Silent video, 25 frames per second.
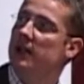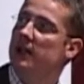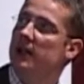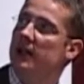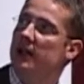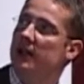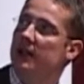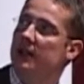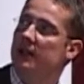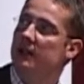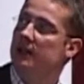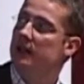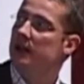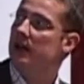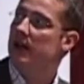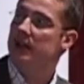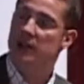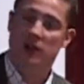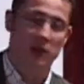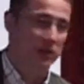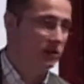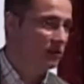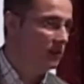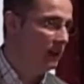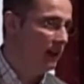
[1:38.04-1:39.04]
And I'd
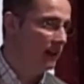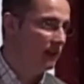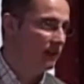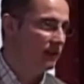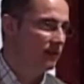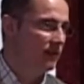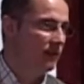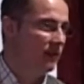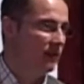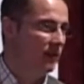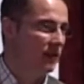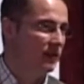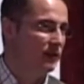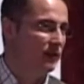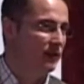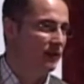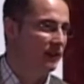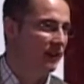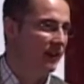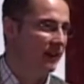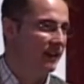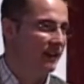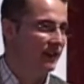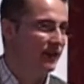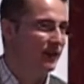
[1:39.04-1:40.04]
also like to
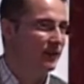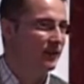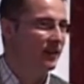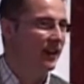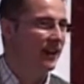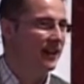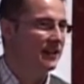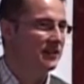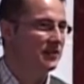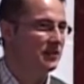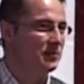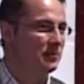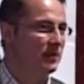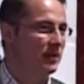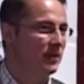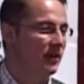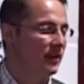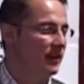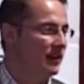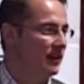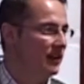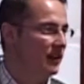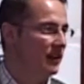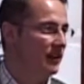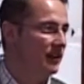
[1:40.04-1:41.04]
thank Horizons
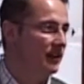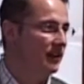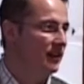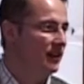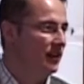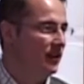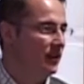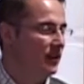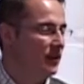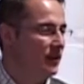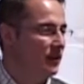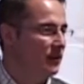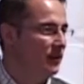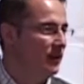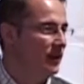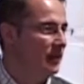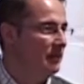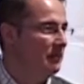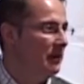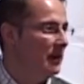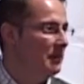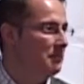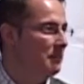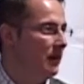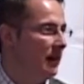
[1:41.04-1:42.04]
because I got a really
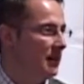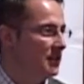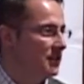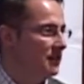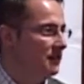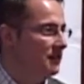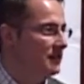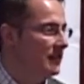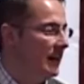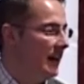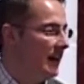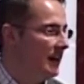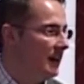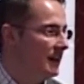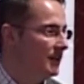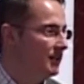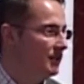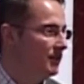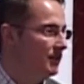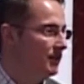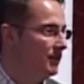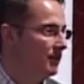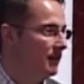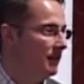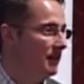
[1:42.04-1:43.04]
big bunch of data
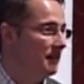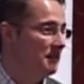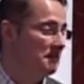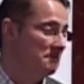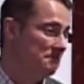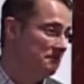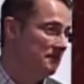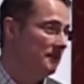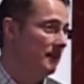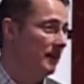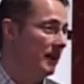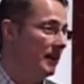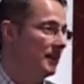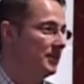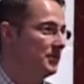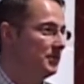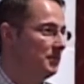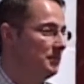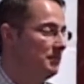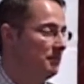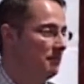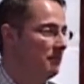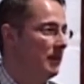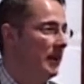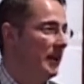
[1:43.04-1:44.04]
to
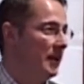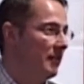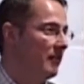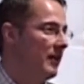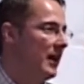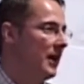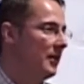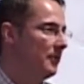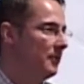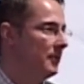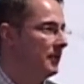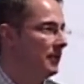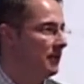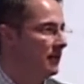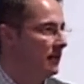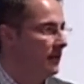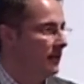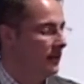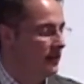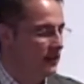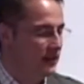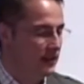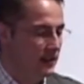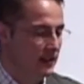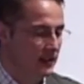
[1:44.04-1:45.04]
play around with.
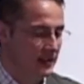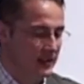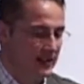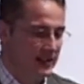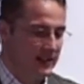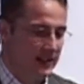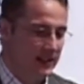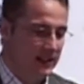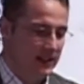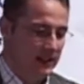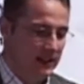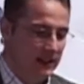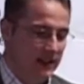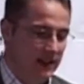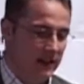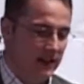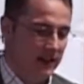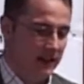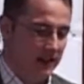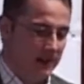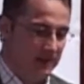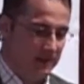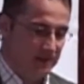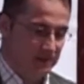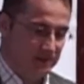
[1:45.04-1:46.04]
And
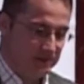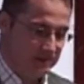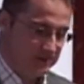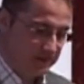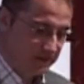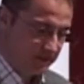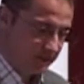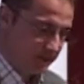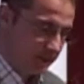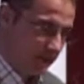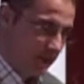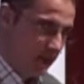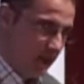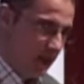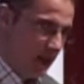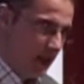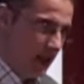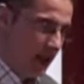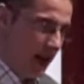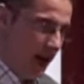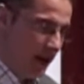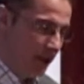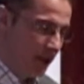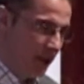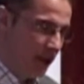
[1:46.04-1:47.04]

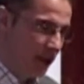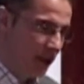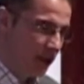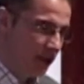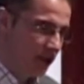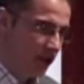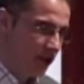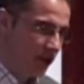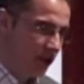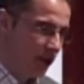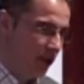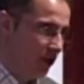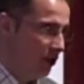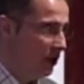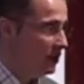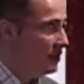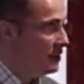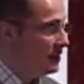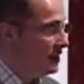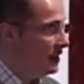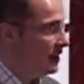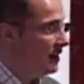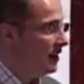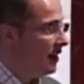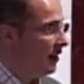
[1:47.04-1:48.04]
I'm in the 3rd
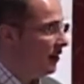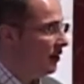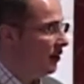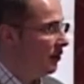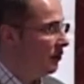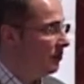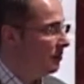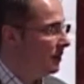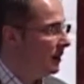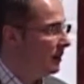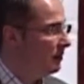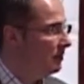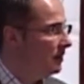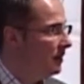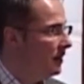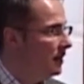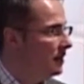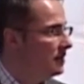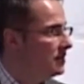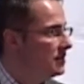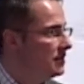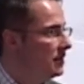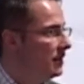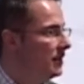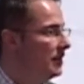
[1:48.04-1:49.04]
year now of my
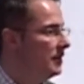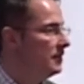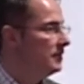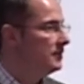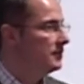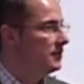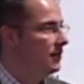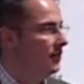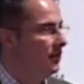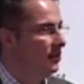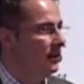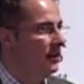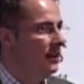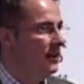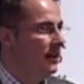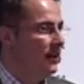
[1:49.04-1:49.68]
PhD. So